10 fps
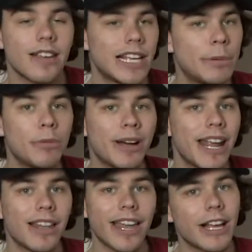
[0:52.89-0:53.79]
Some people might
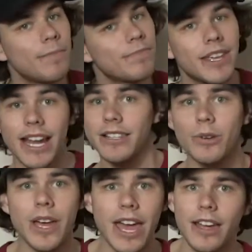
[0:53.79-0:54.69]
not like them, and that's
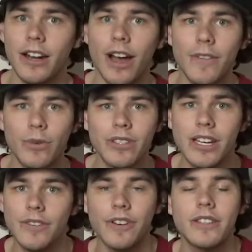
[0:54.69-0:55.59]
okay. You know, everyone's
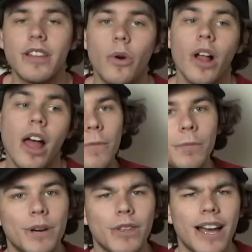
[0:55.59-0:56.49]
different. So I'm gonna
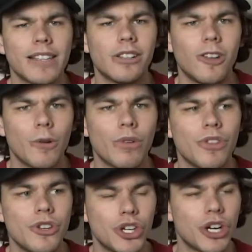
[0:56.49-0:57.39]
bring you guys along with the
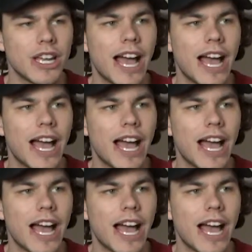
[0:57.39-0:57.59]
journey.